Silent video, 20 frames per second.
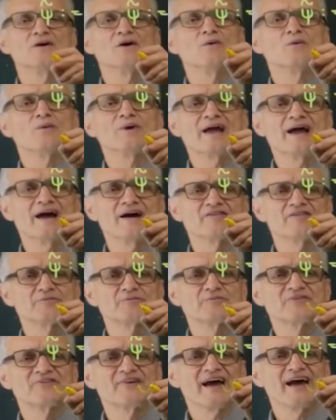We have
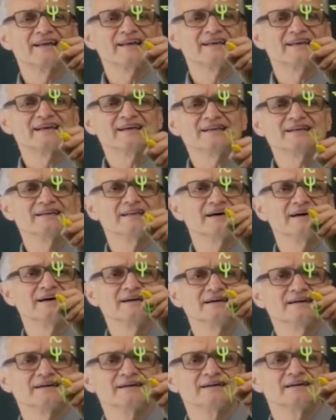psi tilde